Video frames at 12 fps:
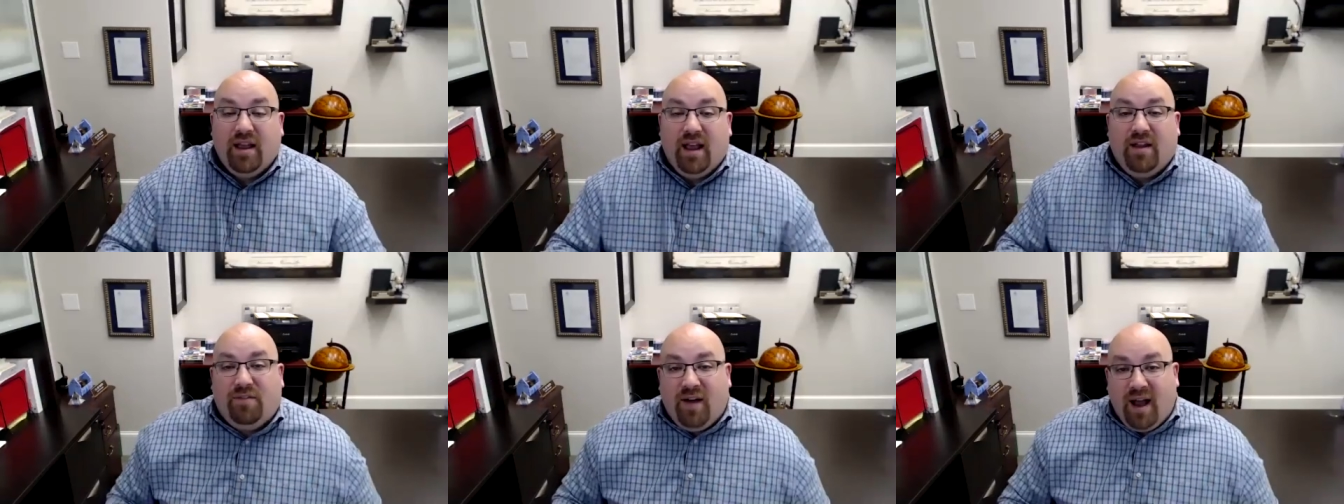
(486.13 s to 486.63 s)

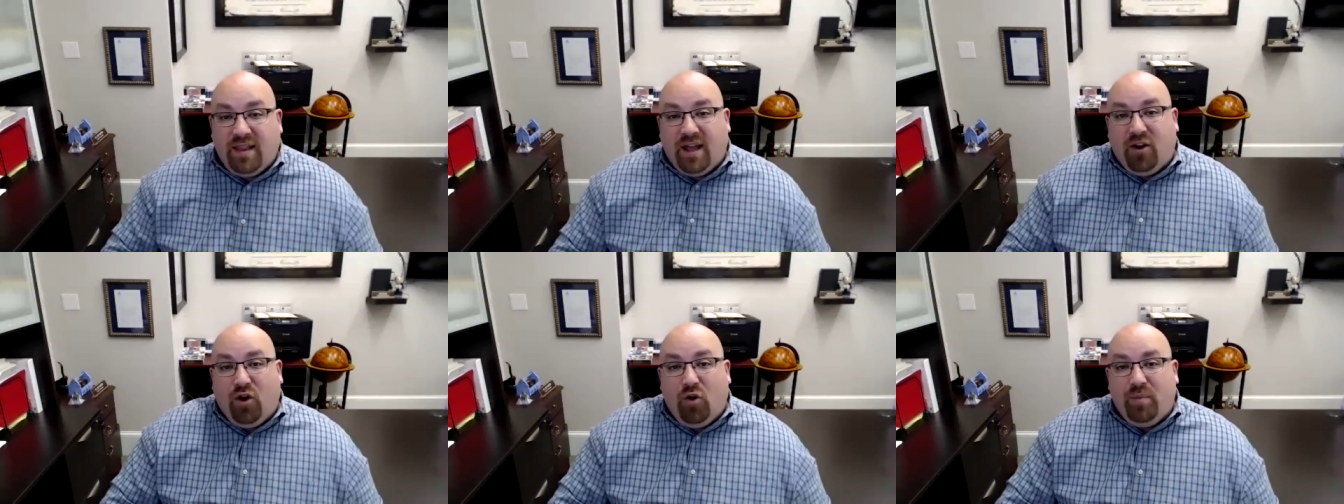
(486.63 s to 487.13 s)
and find
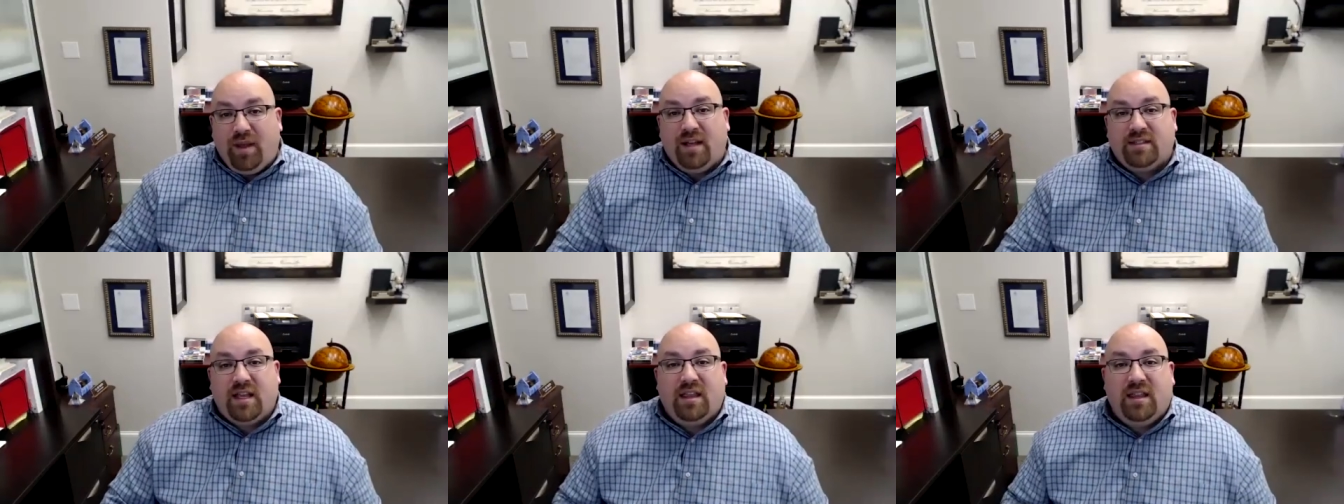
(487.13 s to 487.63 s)
that home
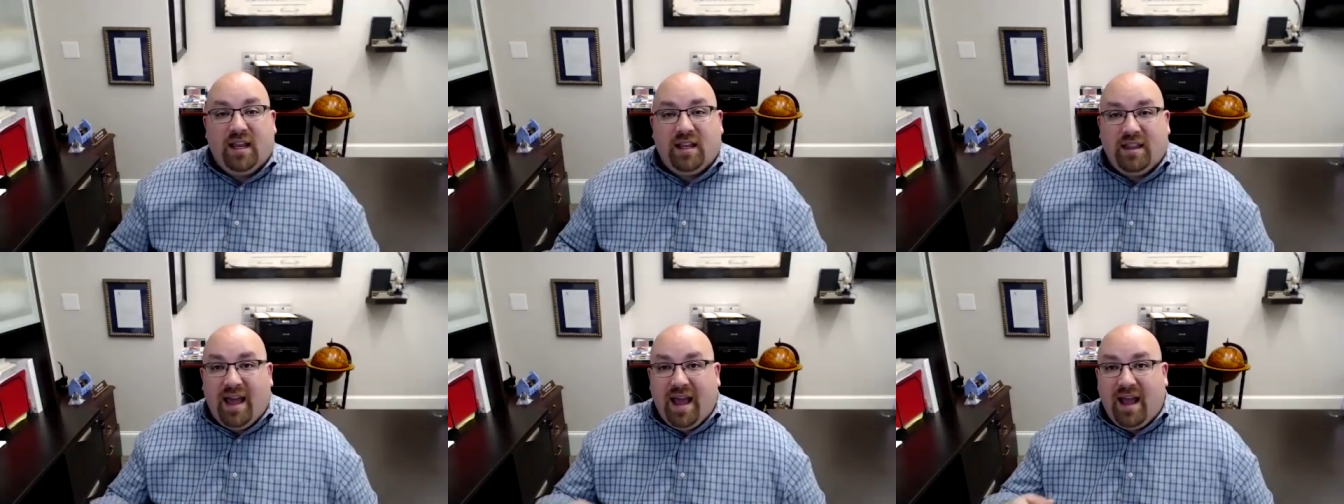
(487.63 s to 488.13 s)
because I
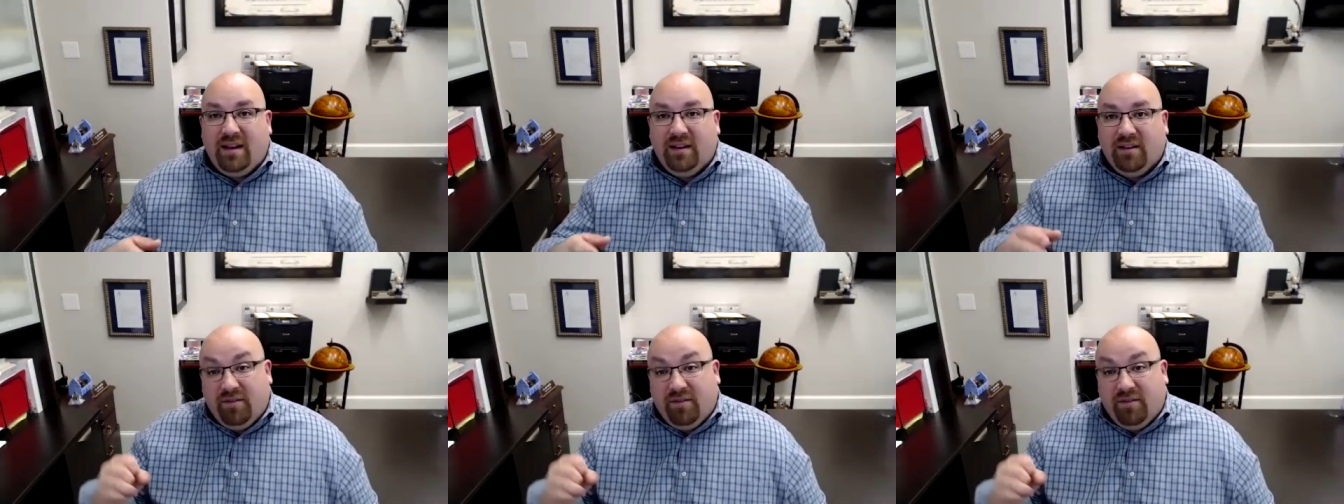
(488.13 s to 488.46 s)
think that